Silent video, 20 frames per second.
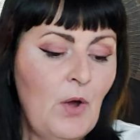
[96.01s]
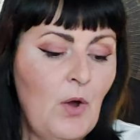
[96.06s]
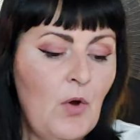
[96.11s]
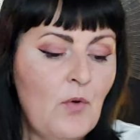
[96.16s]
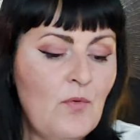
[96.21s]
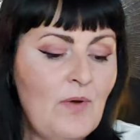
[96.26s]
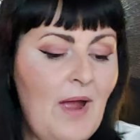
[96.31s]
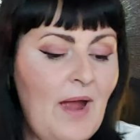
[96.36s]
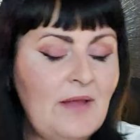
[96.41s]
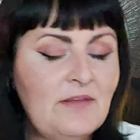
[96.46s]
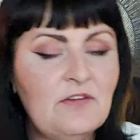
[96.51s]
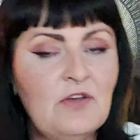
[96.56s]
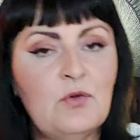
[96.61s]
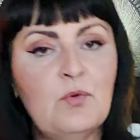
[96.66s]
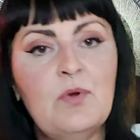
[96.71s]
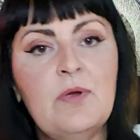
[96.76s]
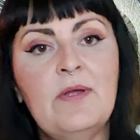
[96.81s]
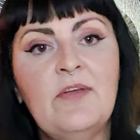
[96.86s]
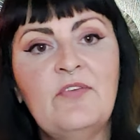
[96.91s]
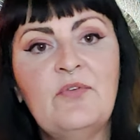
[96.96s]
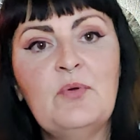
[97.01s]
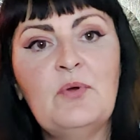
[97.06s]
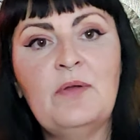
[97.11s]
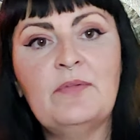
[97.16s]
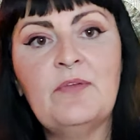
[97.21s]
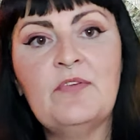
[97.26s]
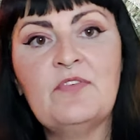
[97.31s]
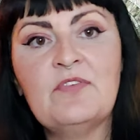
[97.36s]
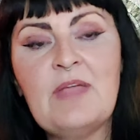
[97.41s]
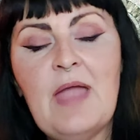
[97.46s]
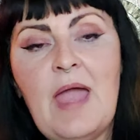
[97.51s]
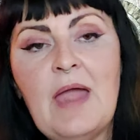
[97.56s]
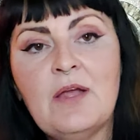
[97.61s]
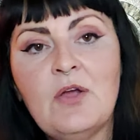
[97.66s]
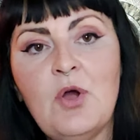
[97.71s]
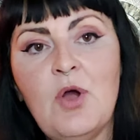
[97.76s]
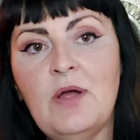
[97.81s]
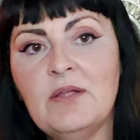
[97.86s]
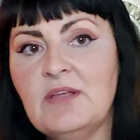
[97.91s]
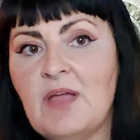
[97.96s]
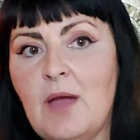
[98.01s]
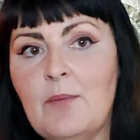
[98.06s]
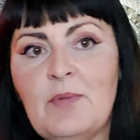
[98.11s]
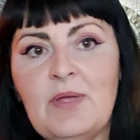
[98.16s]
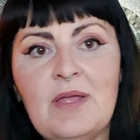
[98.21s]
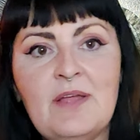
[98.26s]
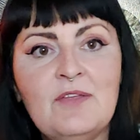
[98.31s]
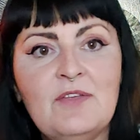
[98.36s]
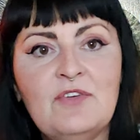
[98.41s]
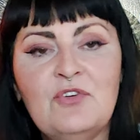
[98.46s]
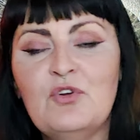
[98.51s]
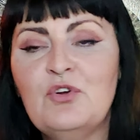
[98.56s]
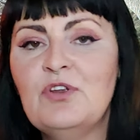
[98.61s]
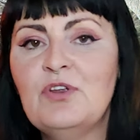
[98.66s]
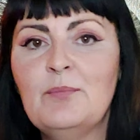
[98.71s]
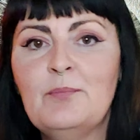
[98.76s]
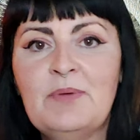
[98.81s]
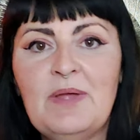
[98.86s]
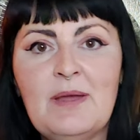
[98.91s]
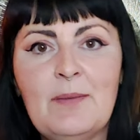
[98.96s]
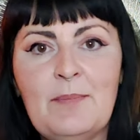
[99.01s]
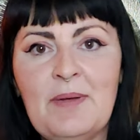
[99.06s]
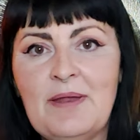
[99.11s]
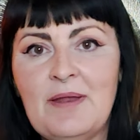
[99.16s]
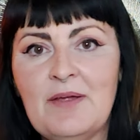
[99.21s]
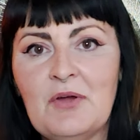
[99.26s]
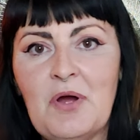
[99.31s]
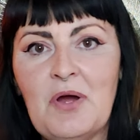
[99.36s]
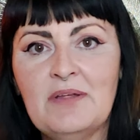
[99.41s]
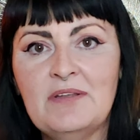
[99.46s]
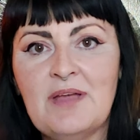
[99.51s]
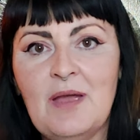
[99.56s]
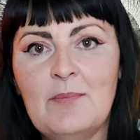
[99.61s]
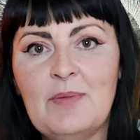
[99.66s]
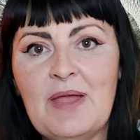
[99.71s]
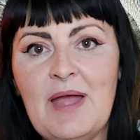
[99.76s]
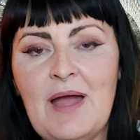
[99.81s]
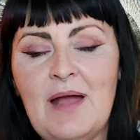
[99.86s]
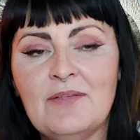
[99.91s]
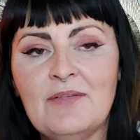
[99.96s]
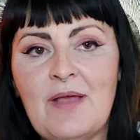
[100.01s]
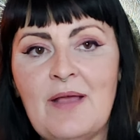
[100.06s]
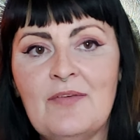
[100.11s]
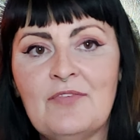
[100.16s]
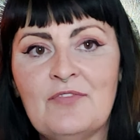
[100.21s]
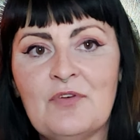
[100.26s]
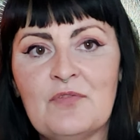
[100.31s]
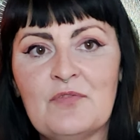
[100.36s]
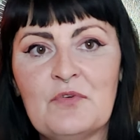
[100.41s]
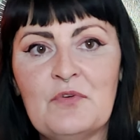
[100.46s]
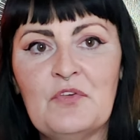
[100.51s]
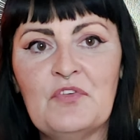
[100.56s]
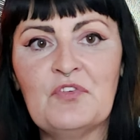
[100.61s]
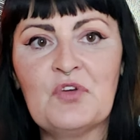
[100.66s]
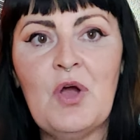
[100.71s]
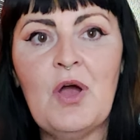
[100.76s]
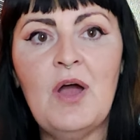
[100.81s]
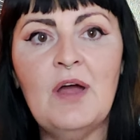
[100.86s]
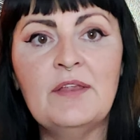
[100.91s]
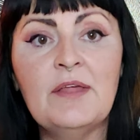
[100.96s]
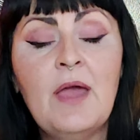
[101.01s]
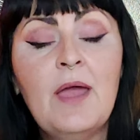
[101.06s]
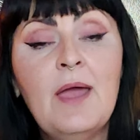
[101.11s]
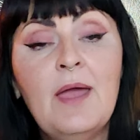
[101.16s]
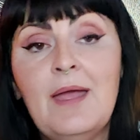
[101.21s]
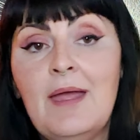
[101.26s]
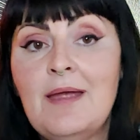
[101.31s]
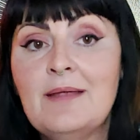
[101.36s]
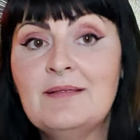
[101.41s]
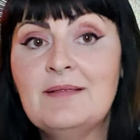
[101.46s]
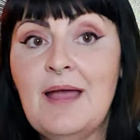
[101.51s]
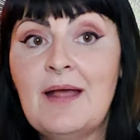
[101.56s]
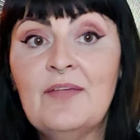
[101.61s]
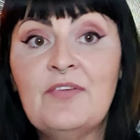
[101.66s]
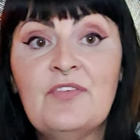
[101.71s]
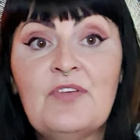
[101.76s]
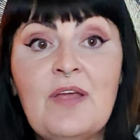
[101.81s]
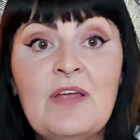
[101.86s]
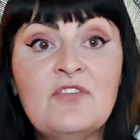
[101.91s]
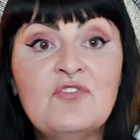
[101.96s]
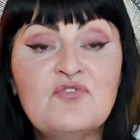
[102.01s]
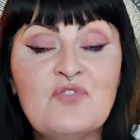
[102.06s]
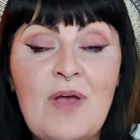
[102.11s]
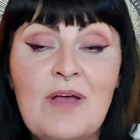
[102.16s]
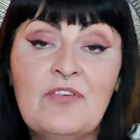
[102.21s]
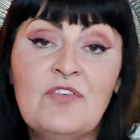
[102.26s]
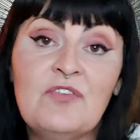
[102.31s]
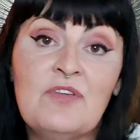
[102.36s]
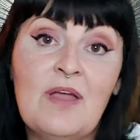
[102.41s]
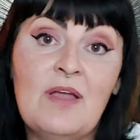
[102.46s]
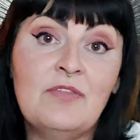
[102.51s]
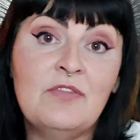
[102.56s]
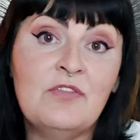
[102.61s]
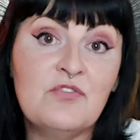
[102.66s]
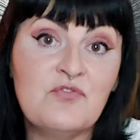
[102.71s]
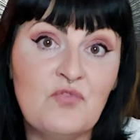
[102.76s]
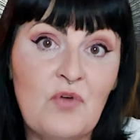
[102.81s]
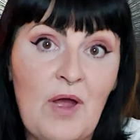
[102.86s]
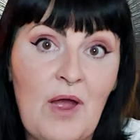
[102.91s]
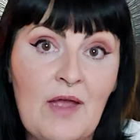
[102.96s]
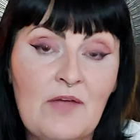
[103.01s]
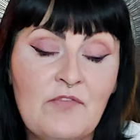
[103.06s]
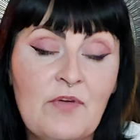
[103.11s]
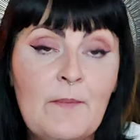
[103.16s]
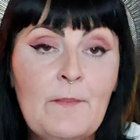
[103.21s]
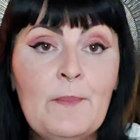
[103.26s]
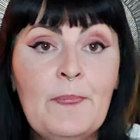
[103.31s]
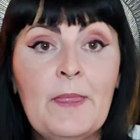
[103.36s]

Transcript: All right, Aquarius, you've got the stag card coming in. Couldn't be a better card coming out as your first card. It does say trust and thrive.